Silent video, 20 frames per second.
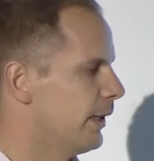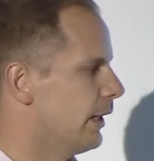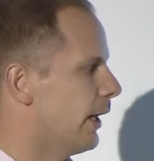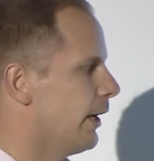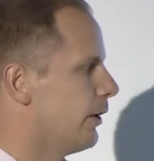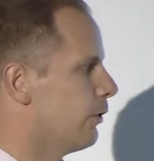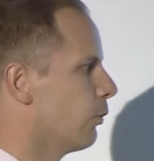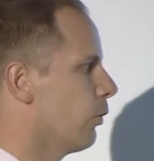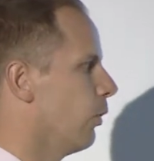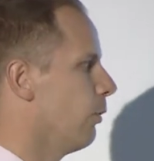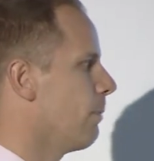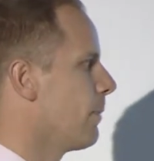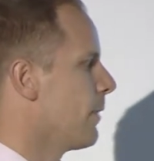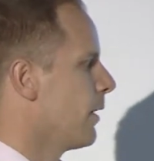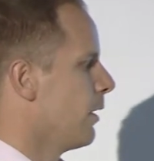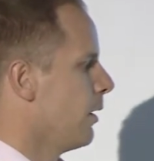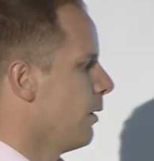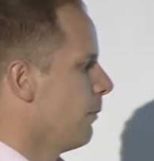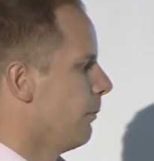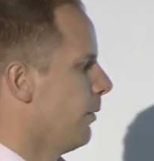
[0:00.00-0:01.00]
later on,
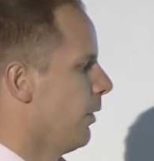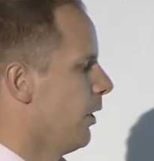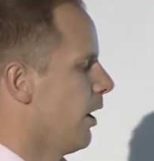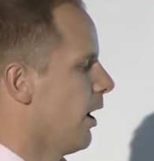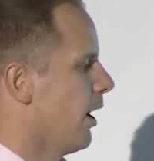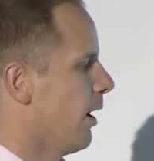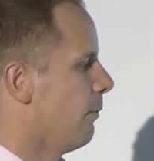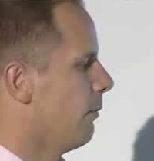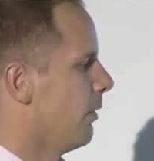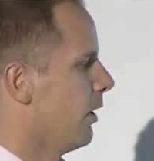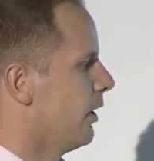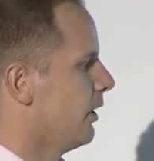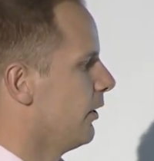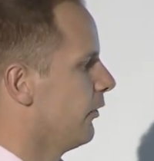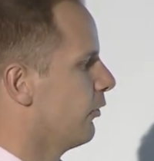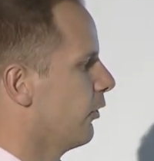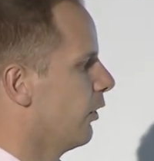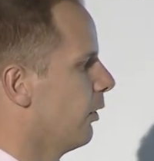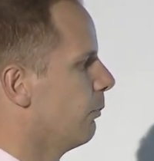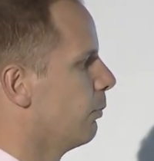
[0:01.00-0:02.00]
but an
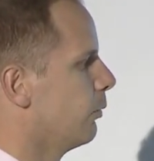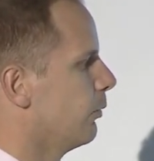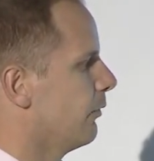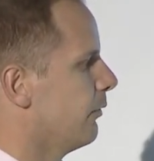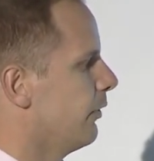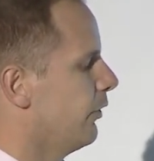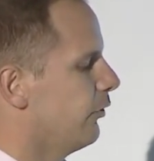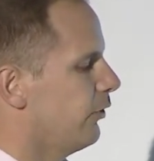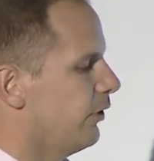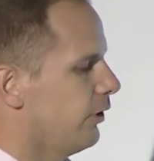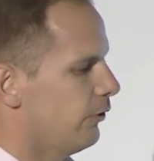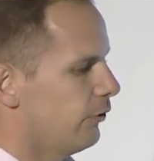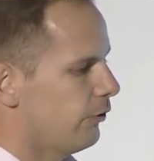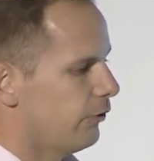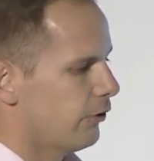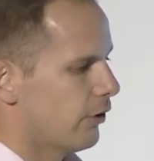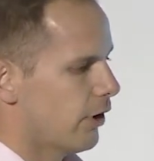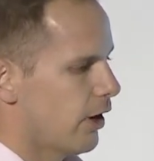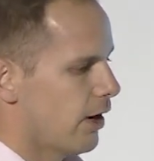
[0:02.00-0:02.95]
example of this is